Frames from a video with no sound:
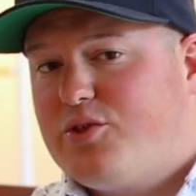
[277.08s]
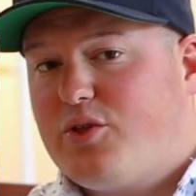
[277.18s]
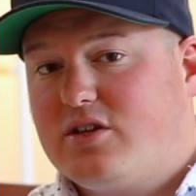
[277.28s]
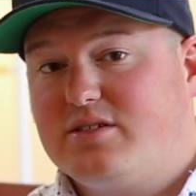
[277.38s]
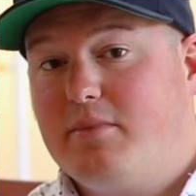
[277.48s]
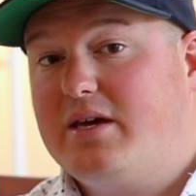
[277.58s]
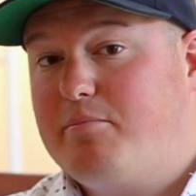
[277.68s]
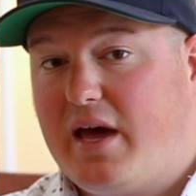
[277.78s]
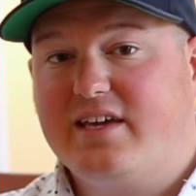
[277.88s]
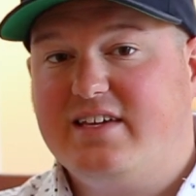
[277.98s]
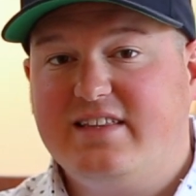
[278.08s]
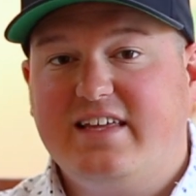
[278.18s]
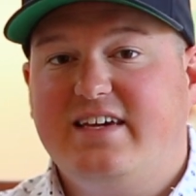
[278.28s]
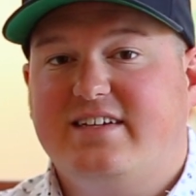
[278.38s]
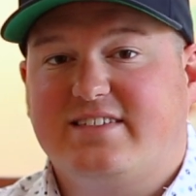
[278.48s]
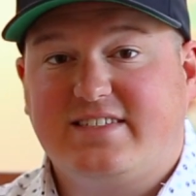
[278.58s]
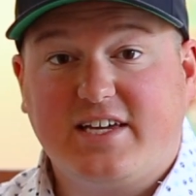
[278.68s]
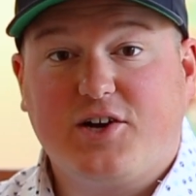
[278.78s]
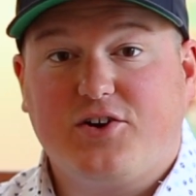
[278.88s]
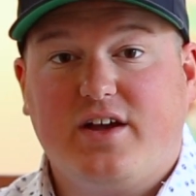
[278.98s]
the thought to make Peggy Lee a
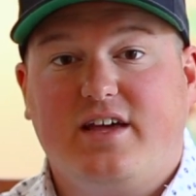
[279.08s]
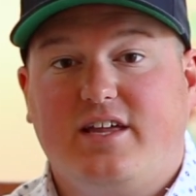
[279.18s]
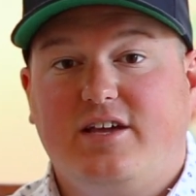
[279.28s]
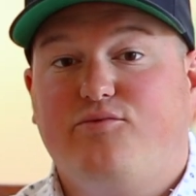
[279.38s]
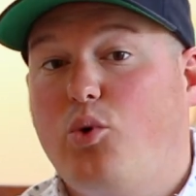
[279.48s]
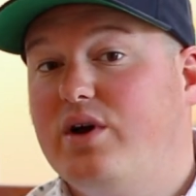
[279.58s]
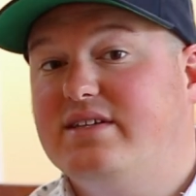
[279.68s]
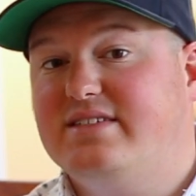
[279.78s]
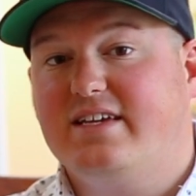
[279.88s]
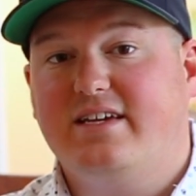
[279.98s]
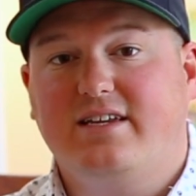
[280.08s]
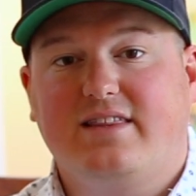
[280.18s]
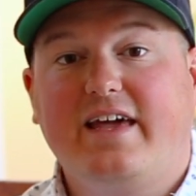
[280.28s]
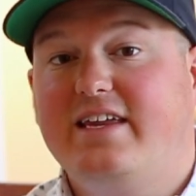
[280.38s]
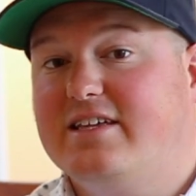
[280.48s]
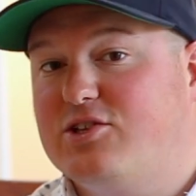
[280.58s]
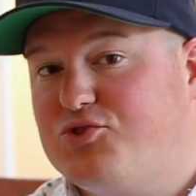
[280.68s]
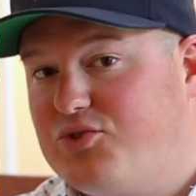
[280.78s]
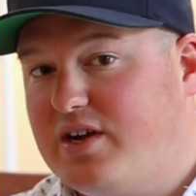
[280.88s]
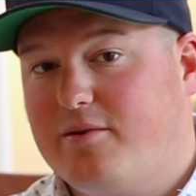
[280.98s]
singer and a voice in Lady and the
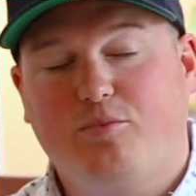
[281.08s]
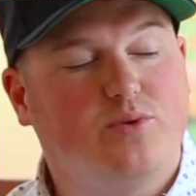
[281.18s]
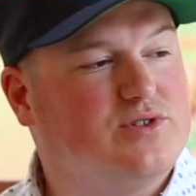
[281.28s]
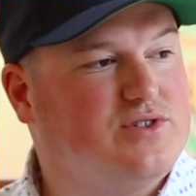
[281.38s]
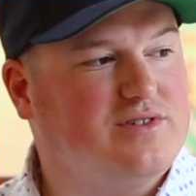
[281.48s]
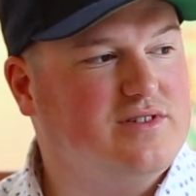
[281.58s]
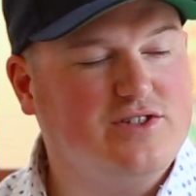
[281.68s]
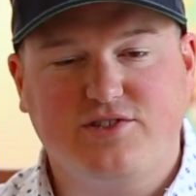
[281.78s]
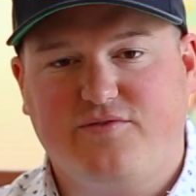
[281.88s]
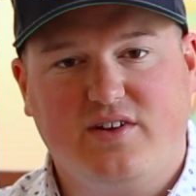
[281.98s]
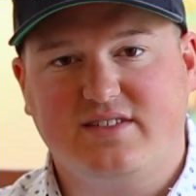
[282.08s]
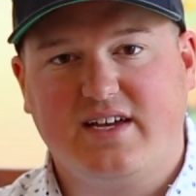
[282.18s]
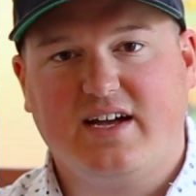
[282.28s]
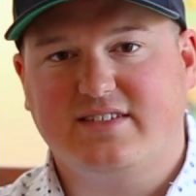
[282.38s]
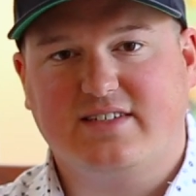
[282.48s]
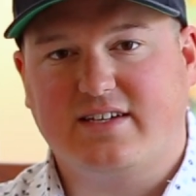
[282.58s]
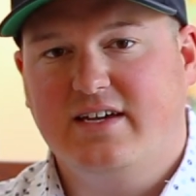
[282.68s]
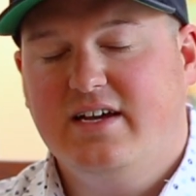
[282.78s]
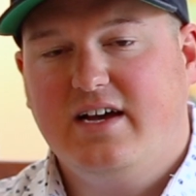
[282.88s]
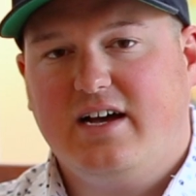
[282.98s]
Tramp was just fantastic.
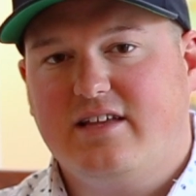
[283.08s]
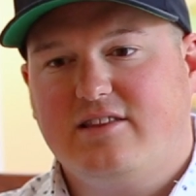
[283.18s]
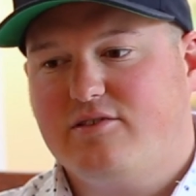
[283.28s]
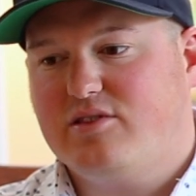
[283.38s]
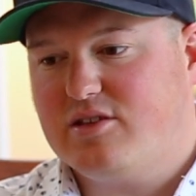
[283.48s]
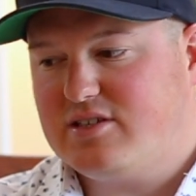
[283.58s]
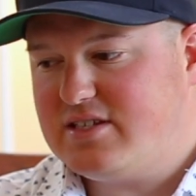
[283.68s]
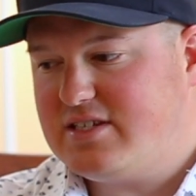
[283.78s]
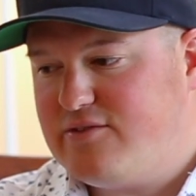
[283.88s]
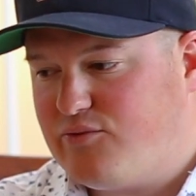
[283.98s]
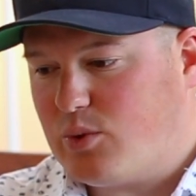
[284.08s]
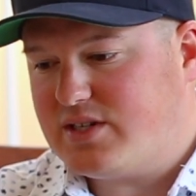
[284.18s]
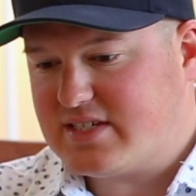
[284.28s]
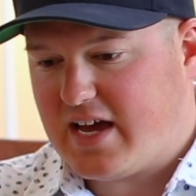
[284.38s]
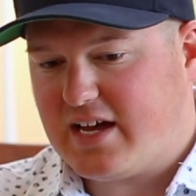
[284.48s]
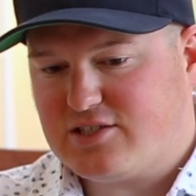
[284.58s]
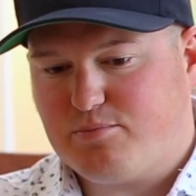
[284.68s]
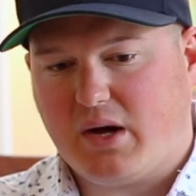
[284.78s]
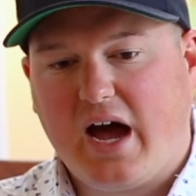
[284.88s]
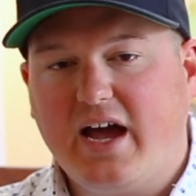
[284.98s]
The Disney voice
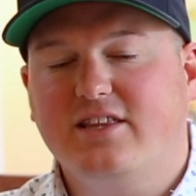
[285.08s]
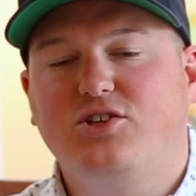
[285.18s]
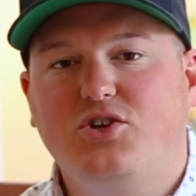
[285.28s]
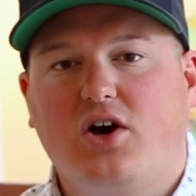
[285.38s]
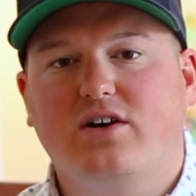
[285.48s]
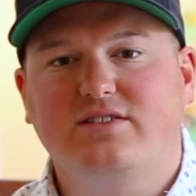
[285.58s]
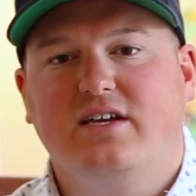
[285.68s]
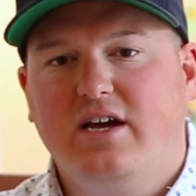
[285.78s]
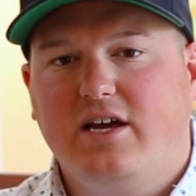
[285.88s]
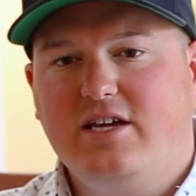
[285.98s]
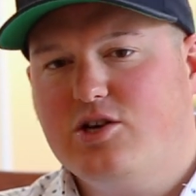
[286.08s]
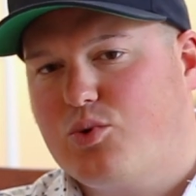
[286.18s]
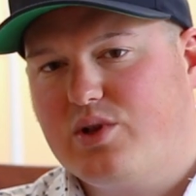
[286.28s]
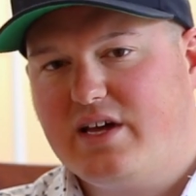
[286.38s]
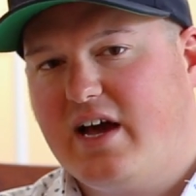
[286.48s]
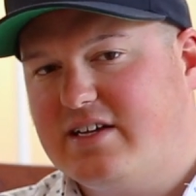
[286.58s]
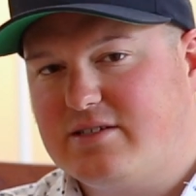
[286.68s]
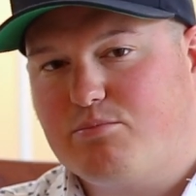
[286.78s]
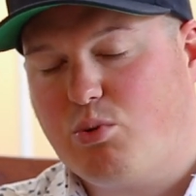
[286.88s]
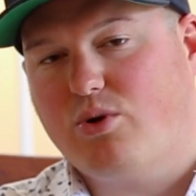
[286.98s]
cast behind the dogs, equally
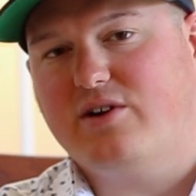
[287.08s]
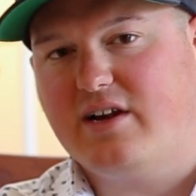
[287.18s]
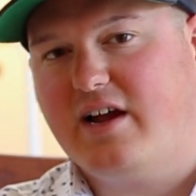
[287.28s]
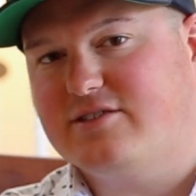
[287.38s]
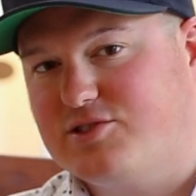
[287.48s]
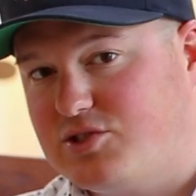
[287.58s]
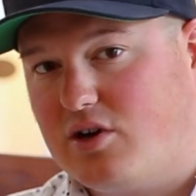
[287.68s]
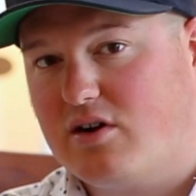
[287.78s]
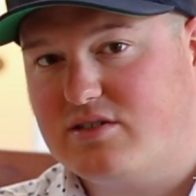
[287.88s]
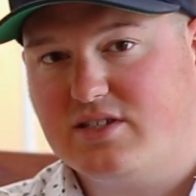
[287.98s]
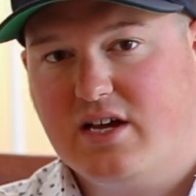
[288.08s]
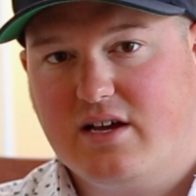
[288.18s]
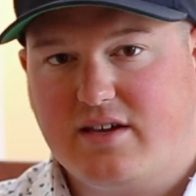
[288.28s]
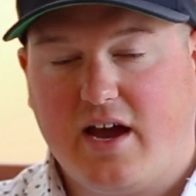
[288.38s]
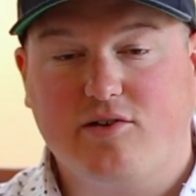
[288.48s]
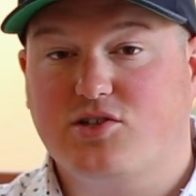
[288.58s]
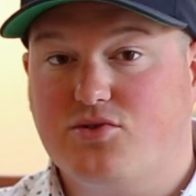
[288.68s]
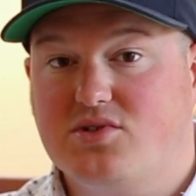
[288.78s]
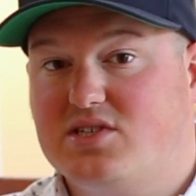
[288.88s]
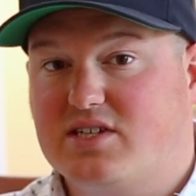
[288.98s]
as important as the dogs'
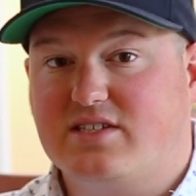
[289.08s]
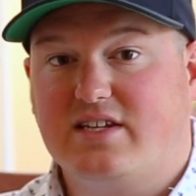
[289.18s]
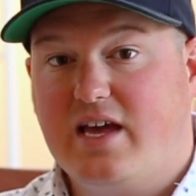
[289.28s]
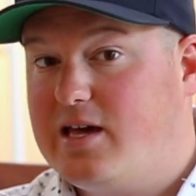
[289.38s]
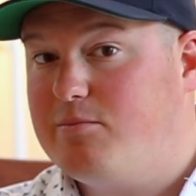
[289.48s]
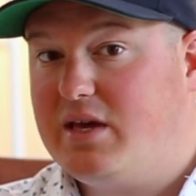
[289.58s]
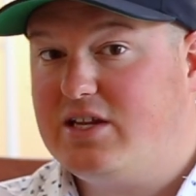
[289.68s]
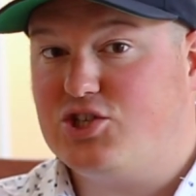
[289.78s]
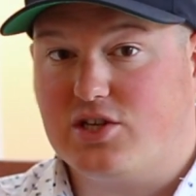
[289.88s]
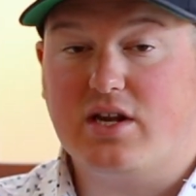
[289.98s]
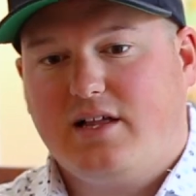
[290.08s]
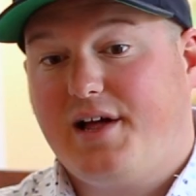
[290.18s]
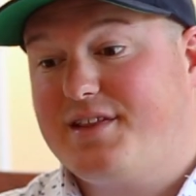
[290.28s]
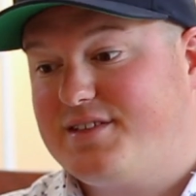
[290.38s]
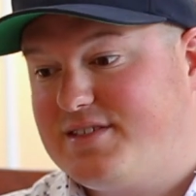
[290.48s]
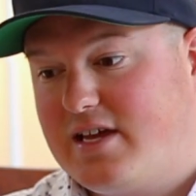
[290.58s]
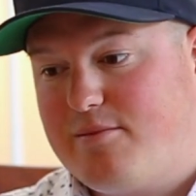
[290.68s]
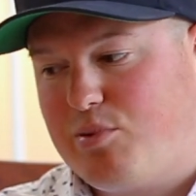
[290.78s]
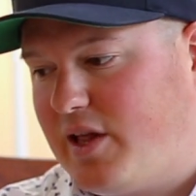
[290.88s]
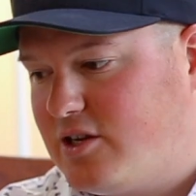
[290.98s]
characteristics and animation. A lot of the
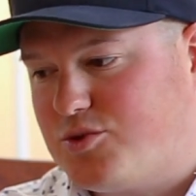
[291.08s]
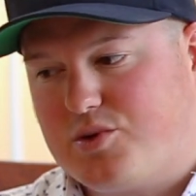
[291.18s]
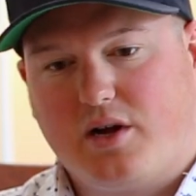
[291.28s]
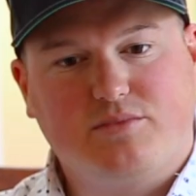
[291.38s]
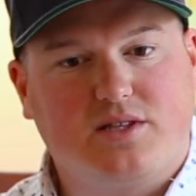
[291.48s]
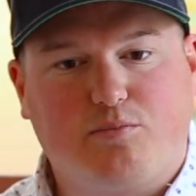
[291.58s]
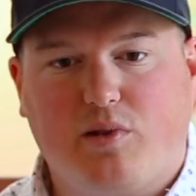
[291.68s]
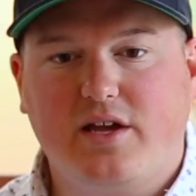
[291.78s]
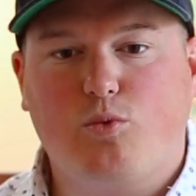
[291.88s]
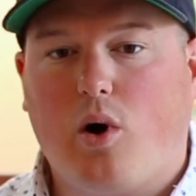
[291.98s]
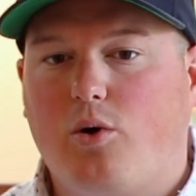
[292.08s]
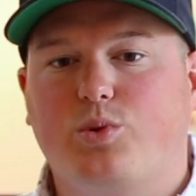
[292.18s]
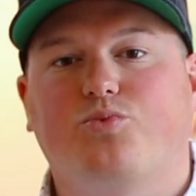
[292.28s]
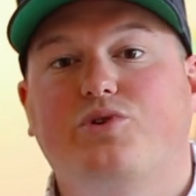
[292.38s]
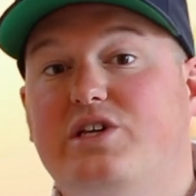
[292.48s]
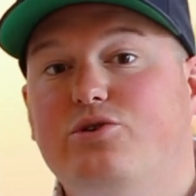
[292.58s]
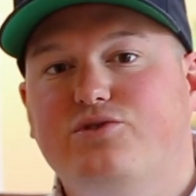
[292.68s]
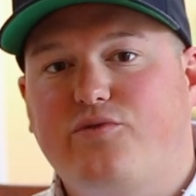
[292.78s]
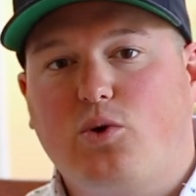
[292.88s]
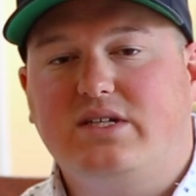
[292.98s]
same players would come to the plate. Walt would
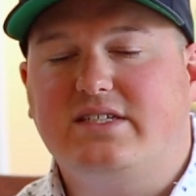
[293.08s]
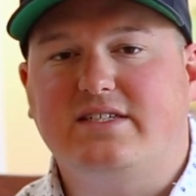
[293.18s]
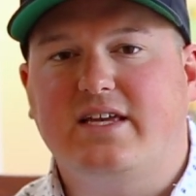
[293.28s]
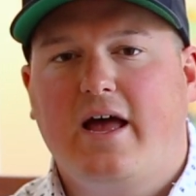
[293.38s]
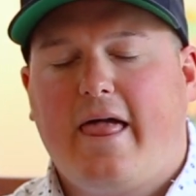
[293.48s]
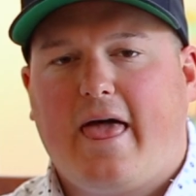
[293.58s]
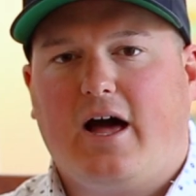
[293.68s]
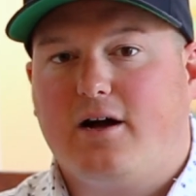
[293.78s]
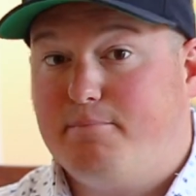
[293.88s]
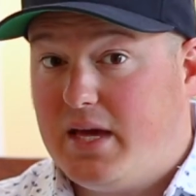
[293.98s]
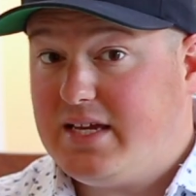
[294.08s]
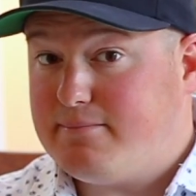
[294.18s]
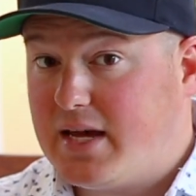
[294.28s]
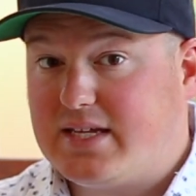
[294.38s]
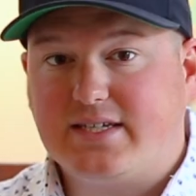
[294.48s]
reuse voices many